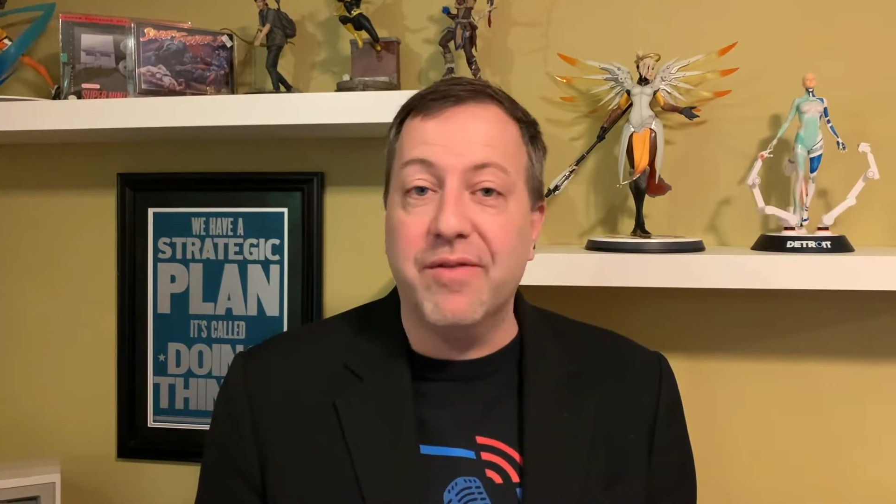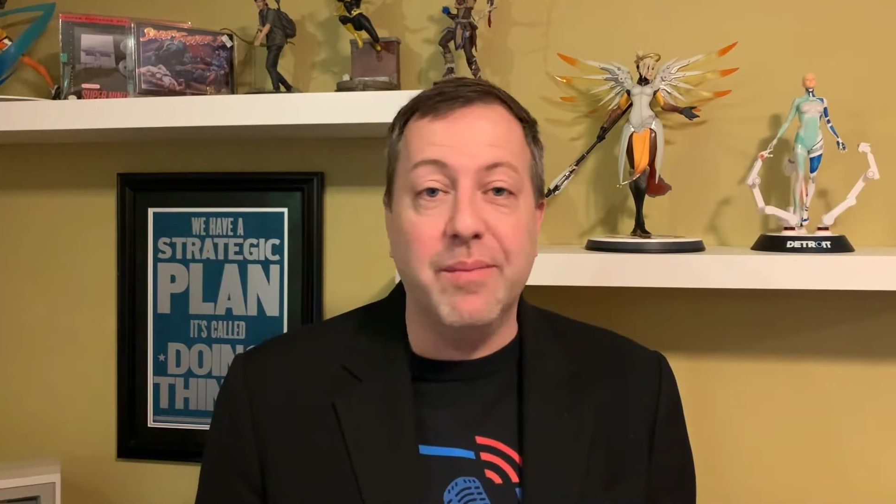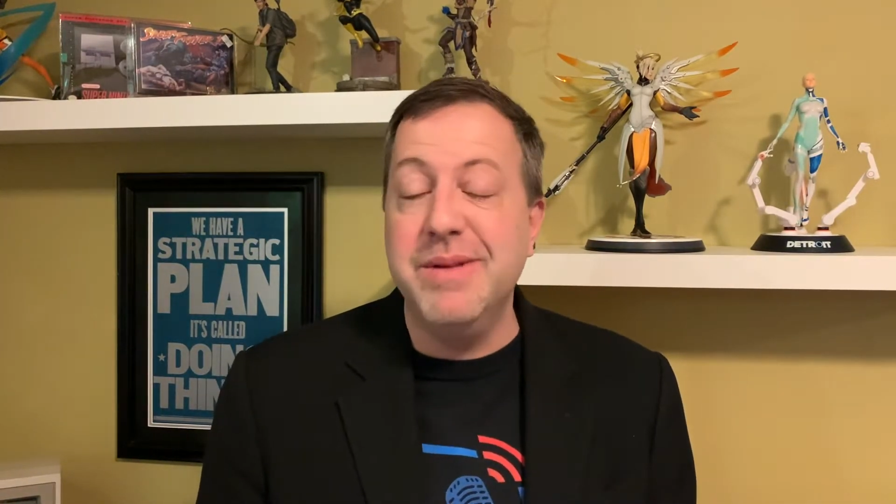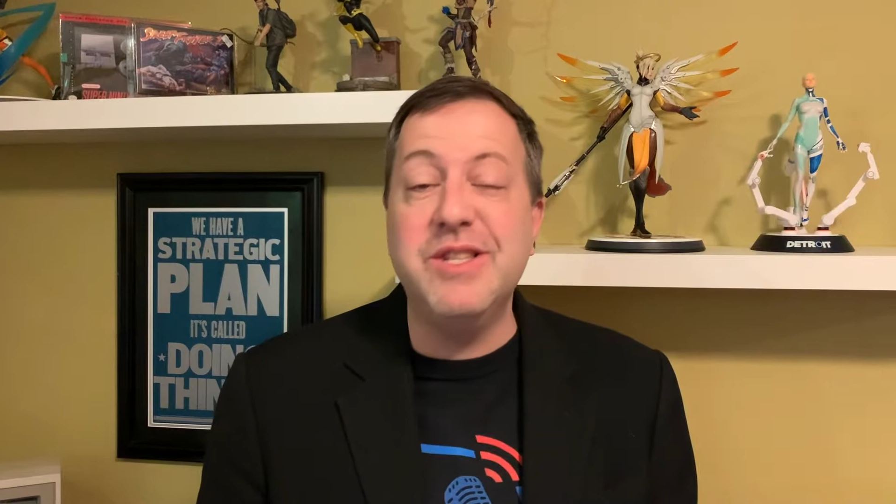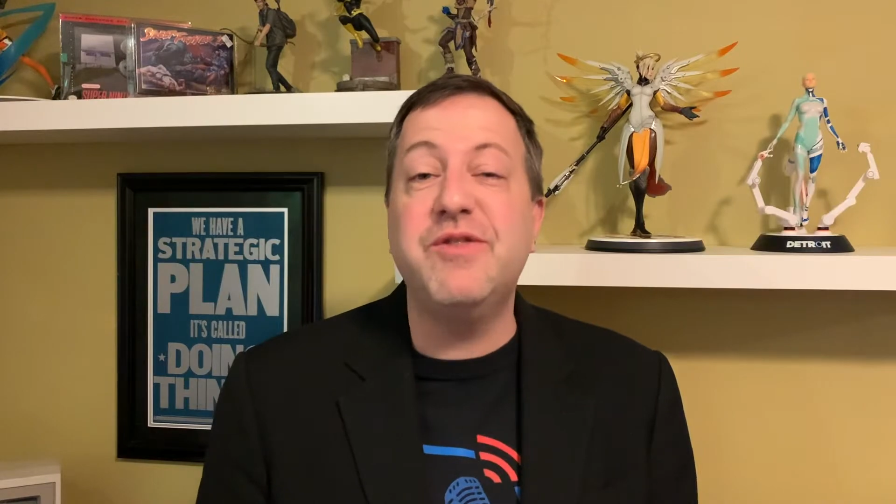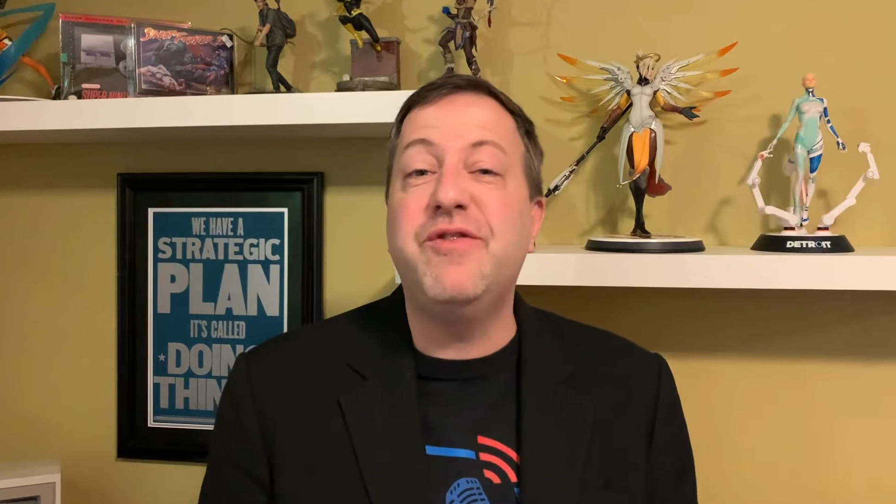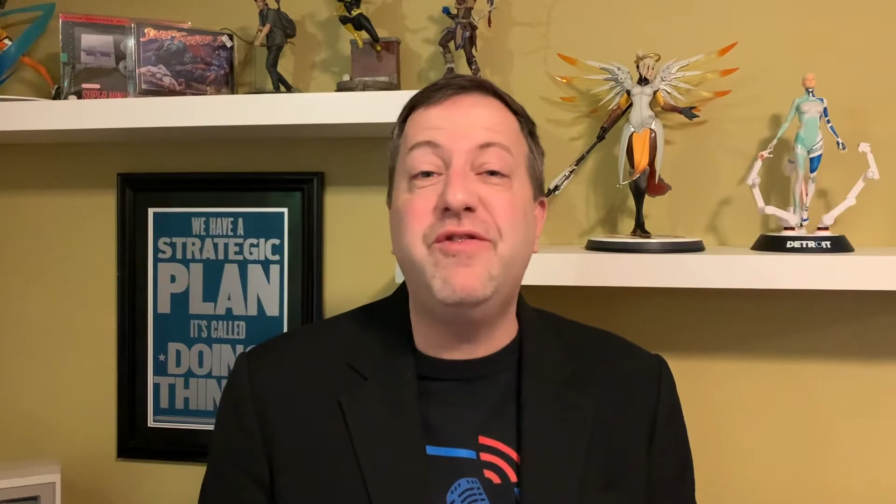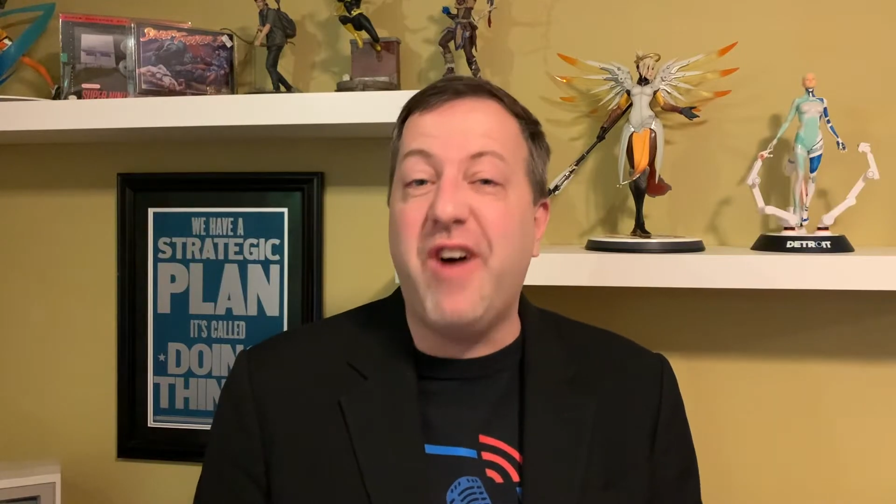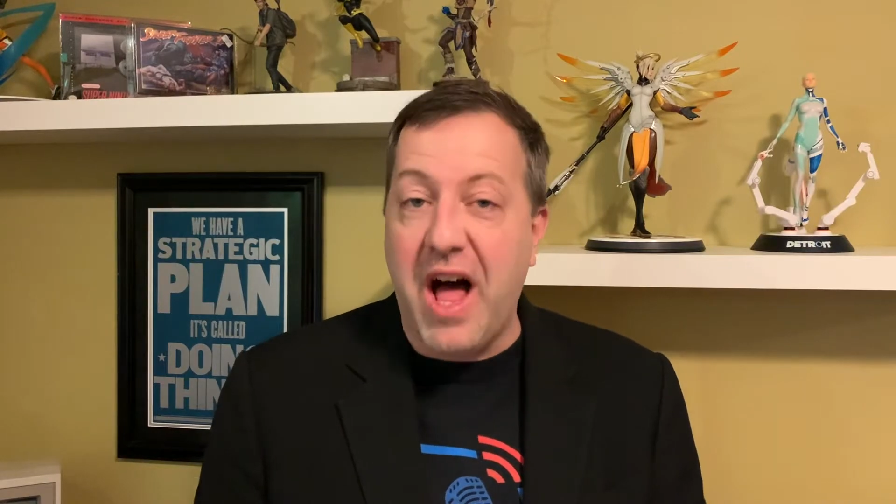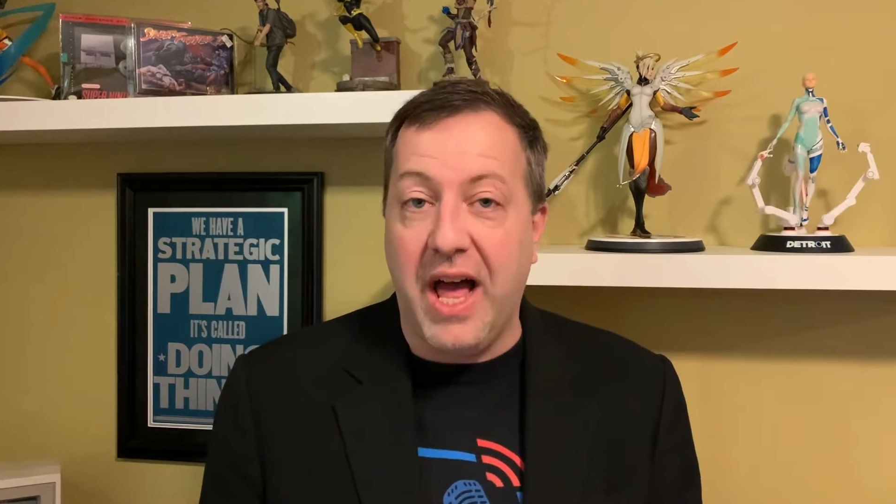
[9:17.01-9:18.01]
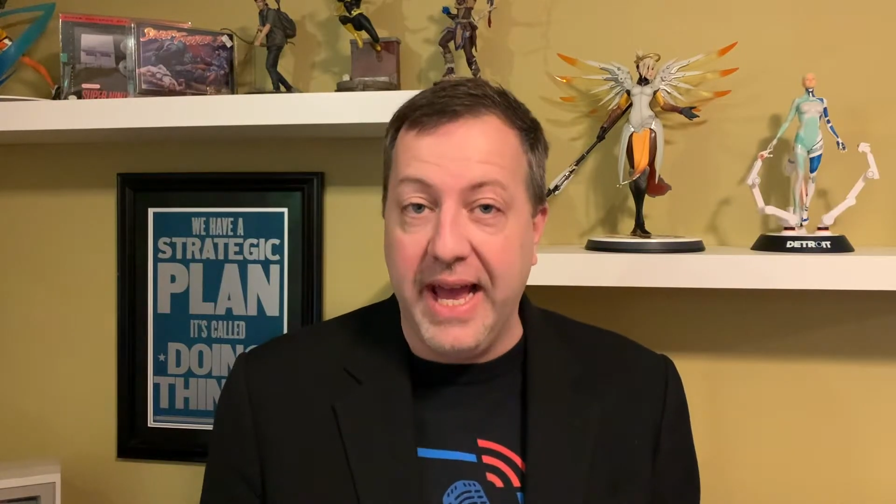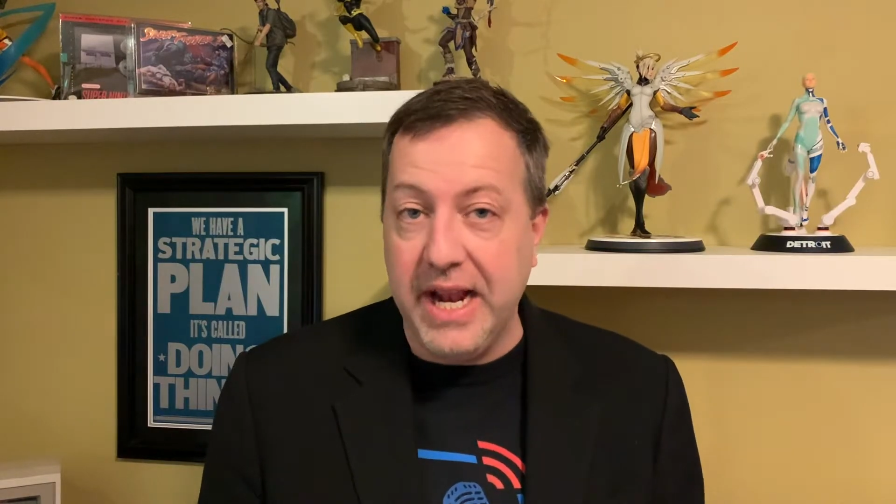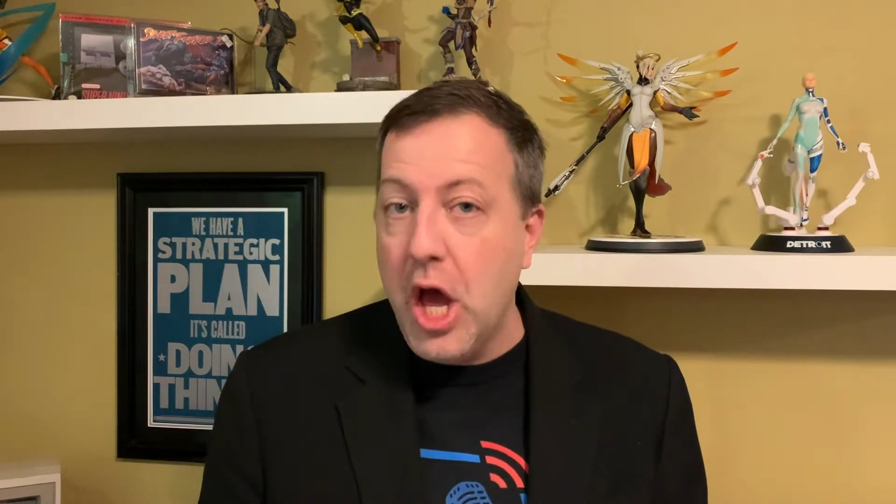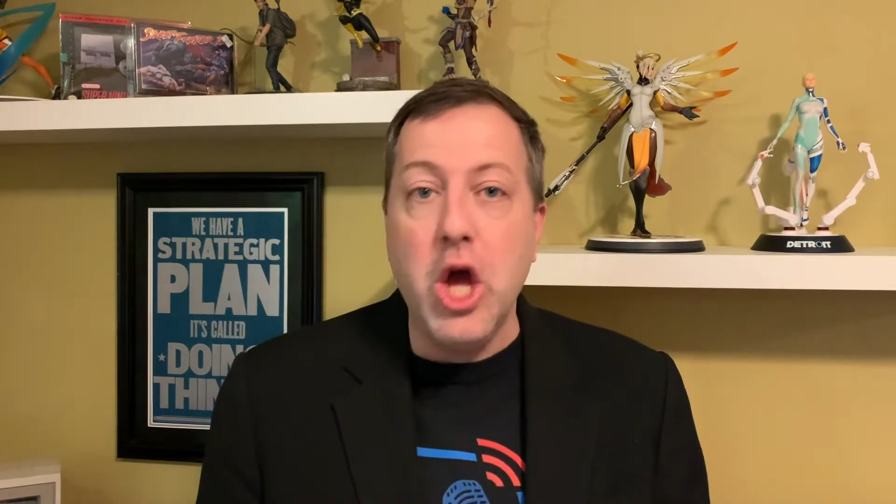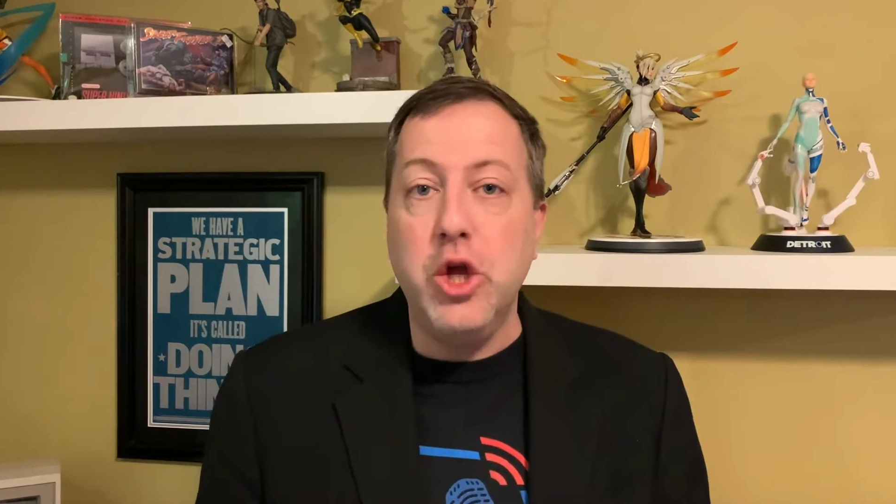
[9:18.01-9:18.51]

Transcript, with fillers: them is fine.